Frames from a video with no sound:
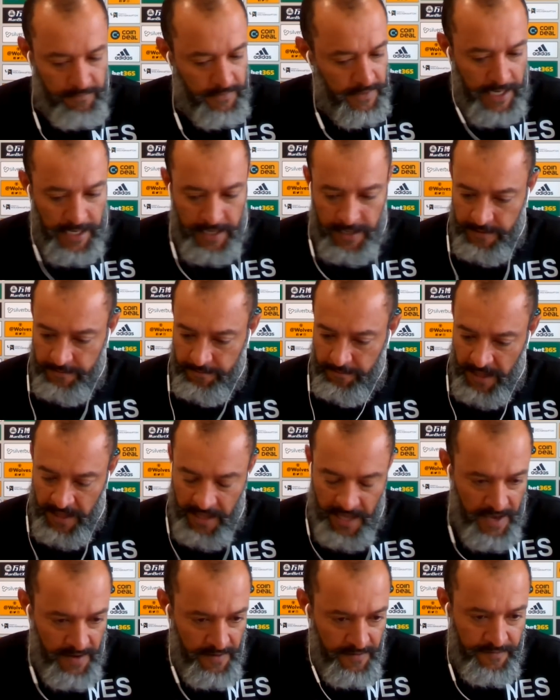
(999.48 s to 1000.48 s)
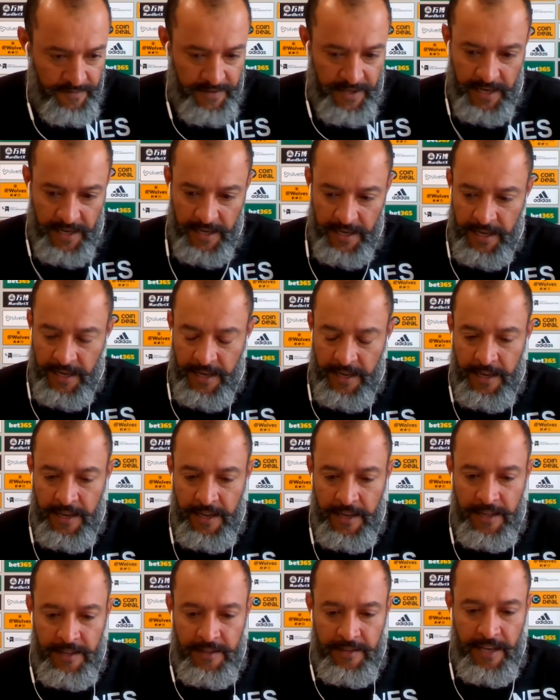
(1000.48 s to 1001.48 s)
They believe, they
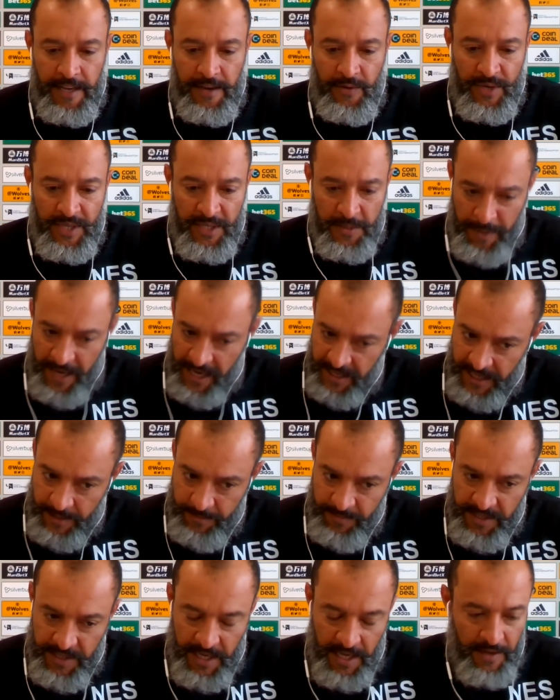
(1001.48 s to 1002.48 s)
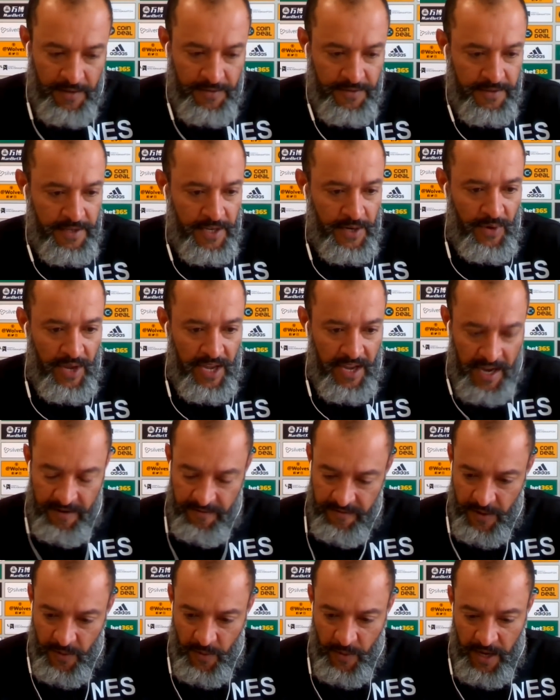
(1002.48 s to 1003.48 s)
respect themselves, they
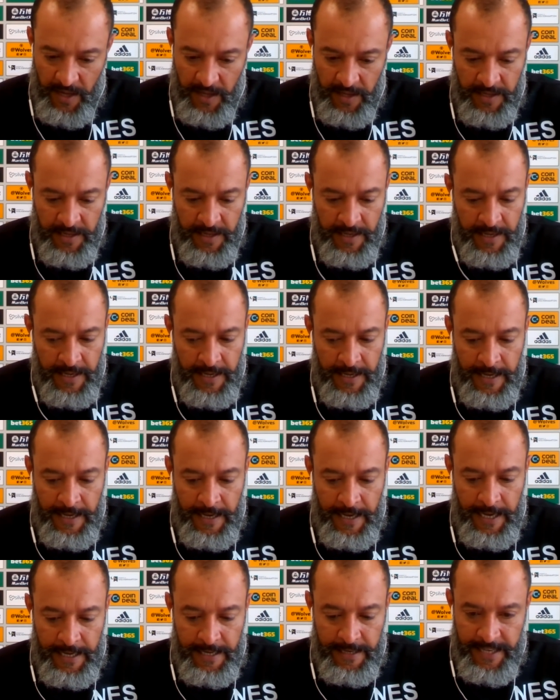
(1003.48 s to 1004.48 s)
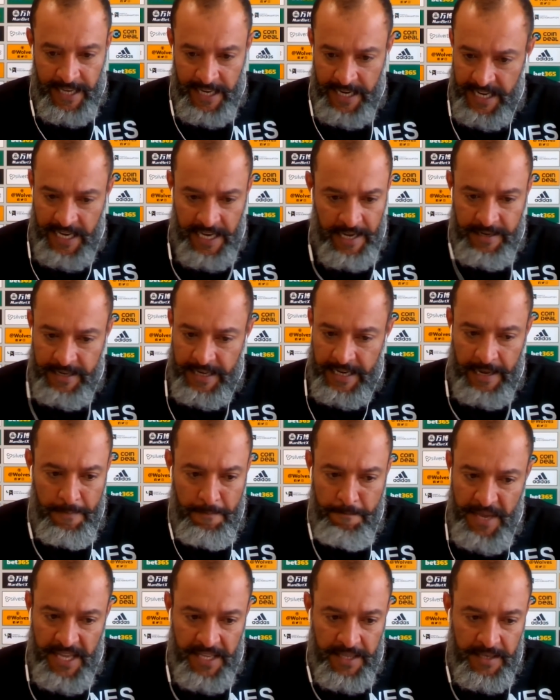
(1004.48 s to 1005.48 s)
recover well. And they can
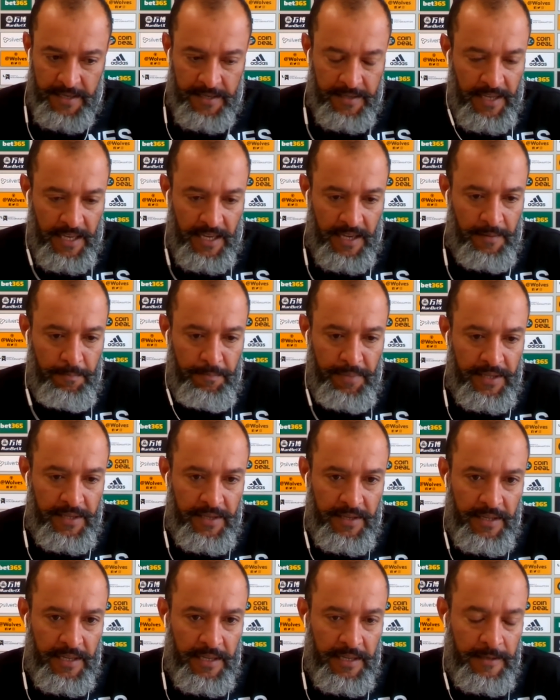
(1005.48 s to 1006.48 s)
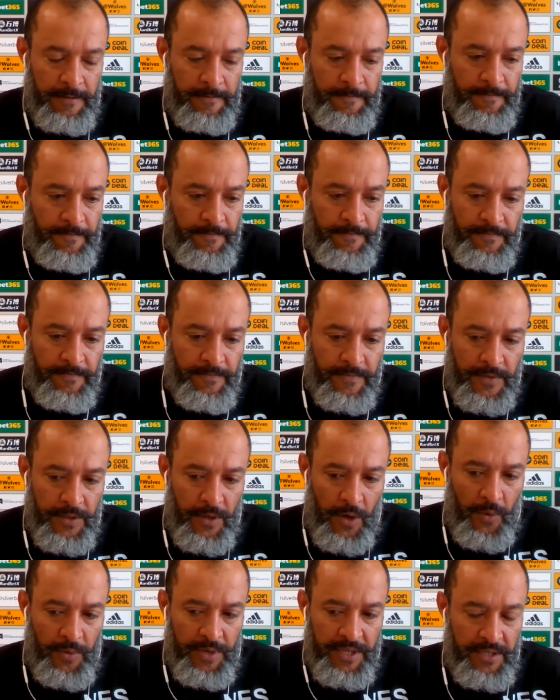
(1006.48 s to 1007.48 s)
compete. They compete
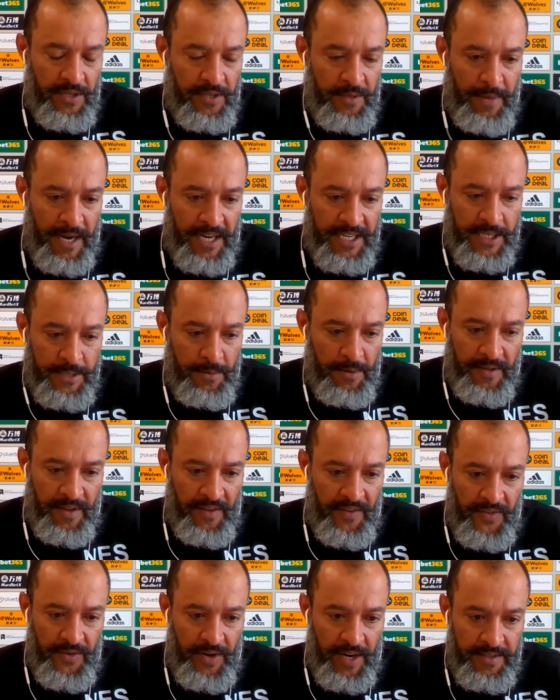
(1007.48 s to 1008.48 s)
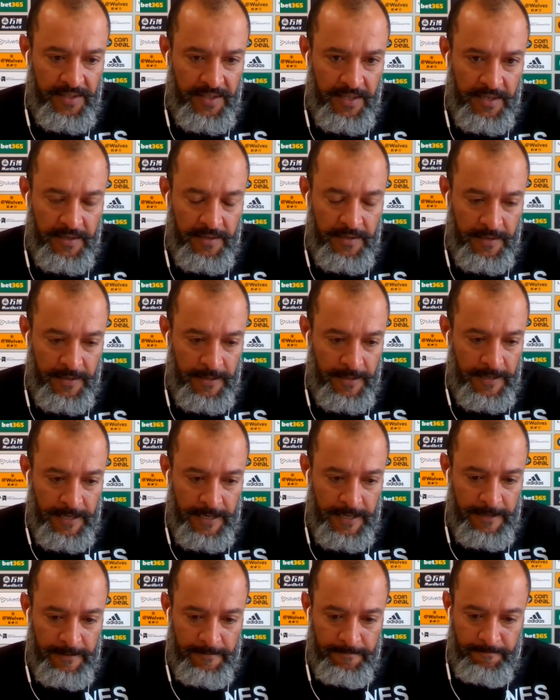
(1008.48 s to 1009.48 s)
always to the maximum of their strengths.
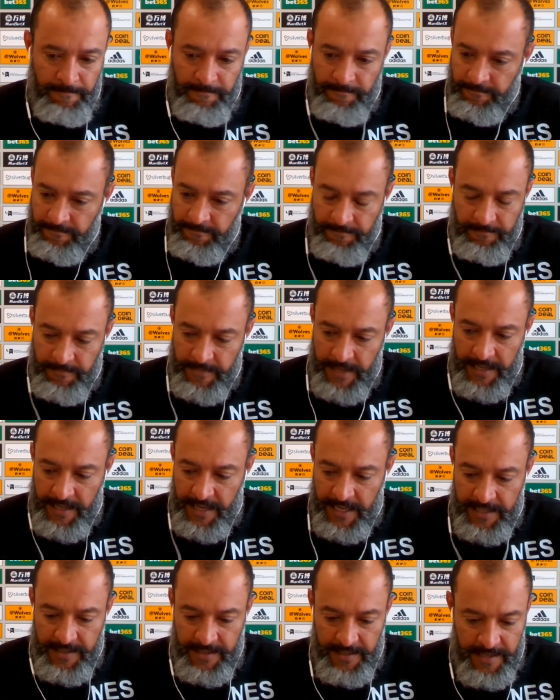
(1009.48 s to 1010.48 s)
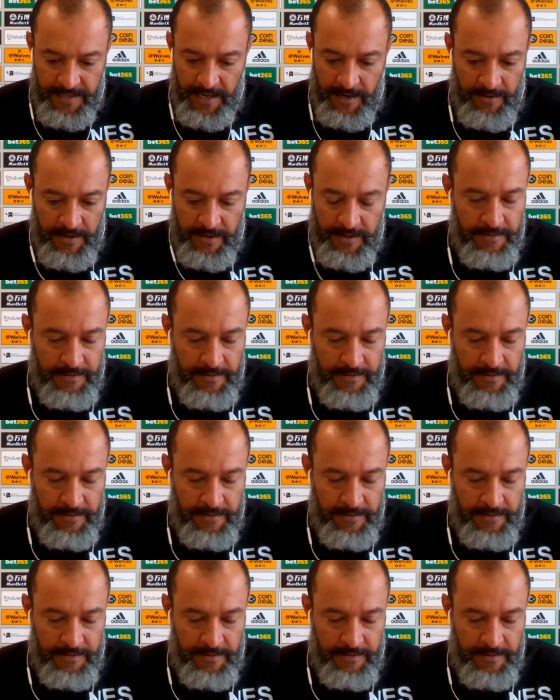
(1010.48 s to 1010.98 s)
This is our,